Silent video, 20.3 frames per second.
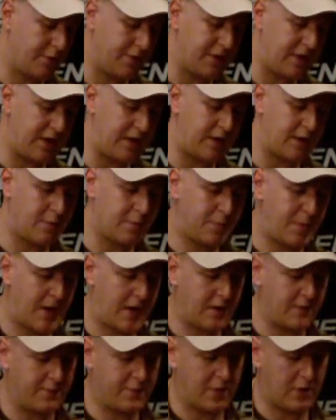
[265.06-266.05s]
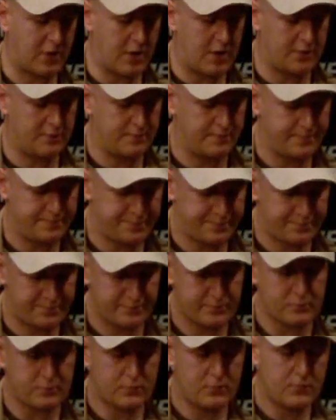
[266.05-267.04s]
on the back of the gun
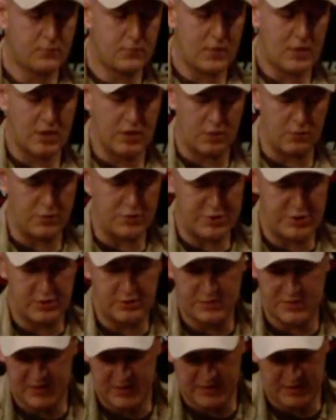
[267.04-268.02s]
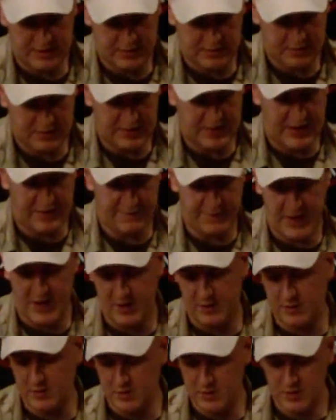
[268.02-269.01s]
that would use the
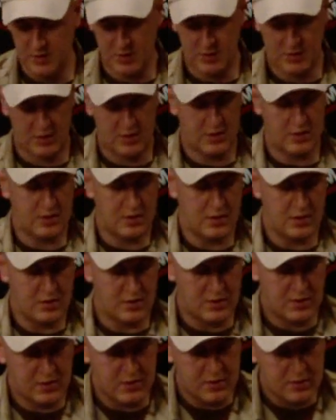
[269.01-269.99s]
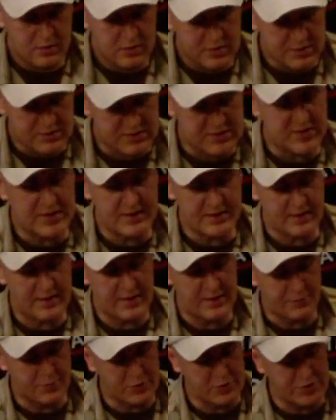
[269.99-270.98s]
FN sling that
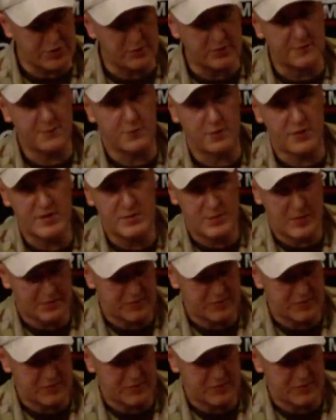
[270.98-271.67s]
they produced for this